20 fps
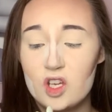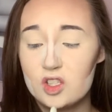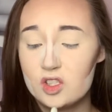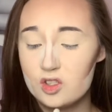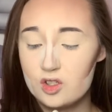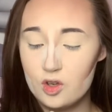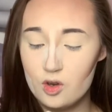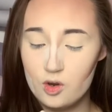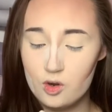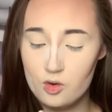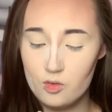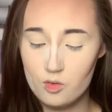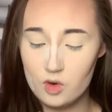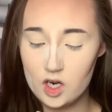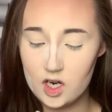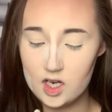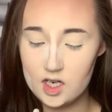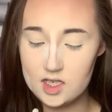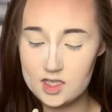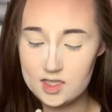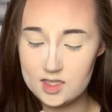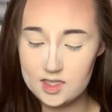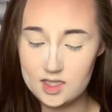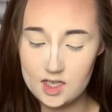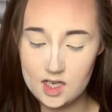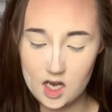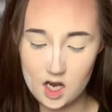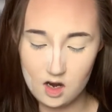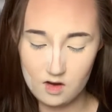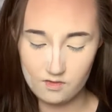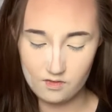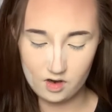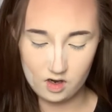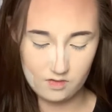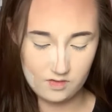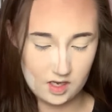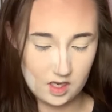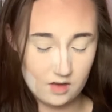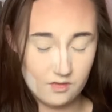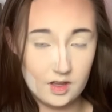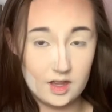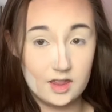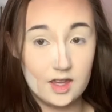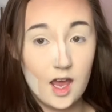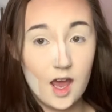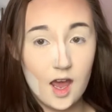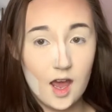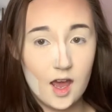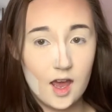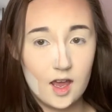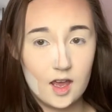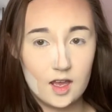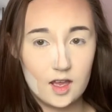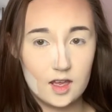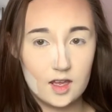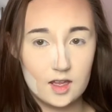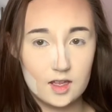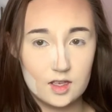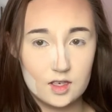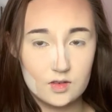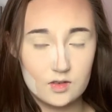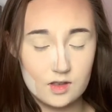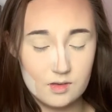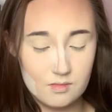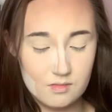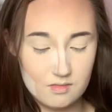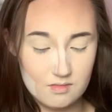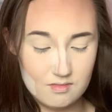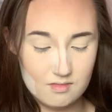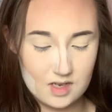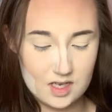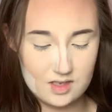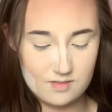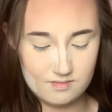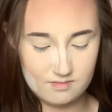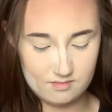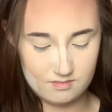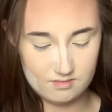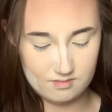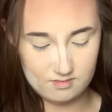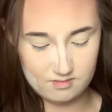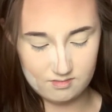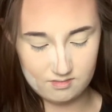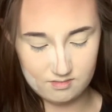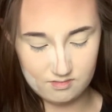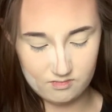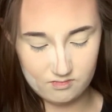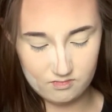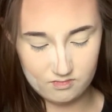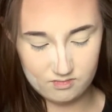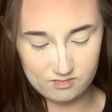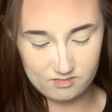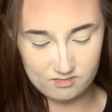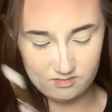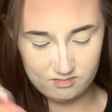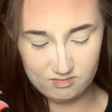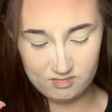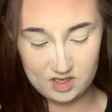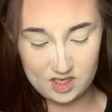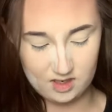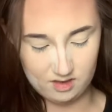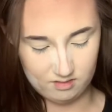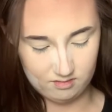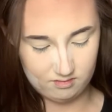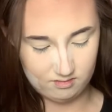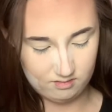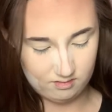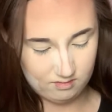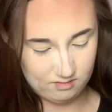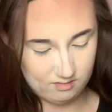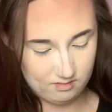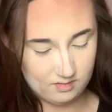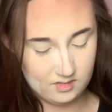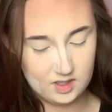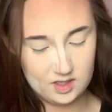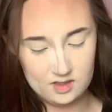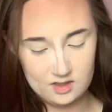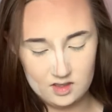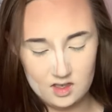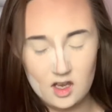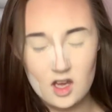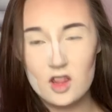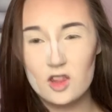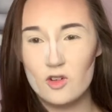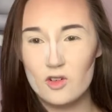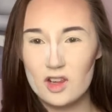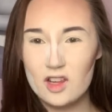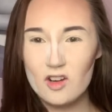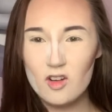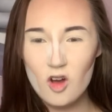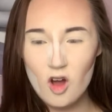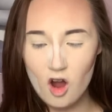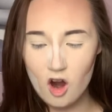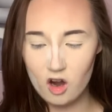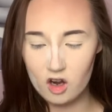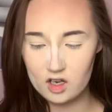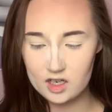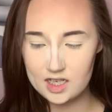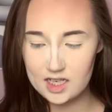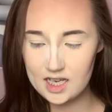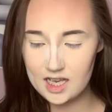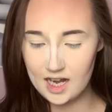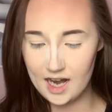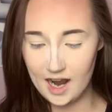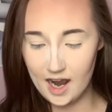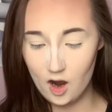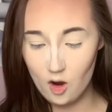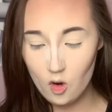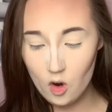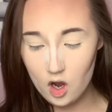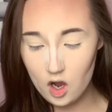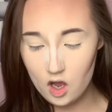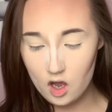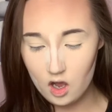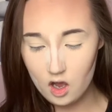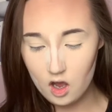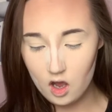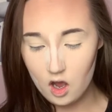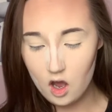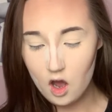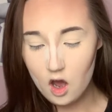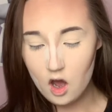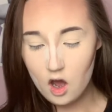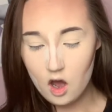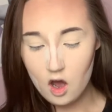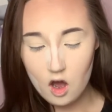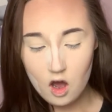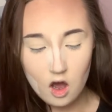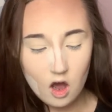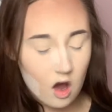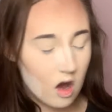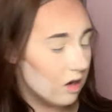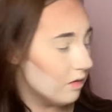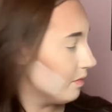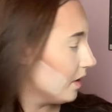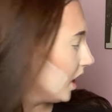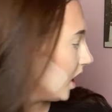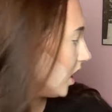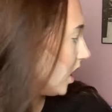So we're gonna see how far we get with that, and we might. They're a little hard to get out. Oh my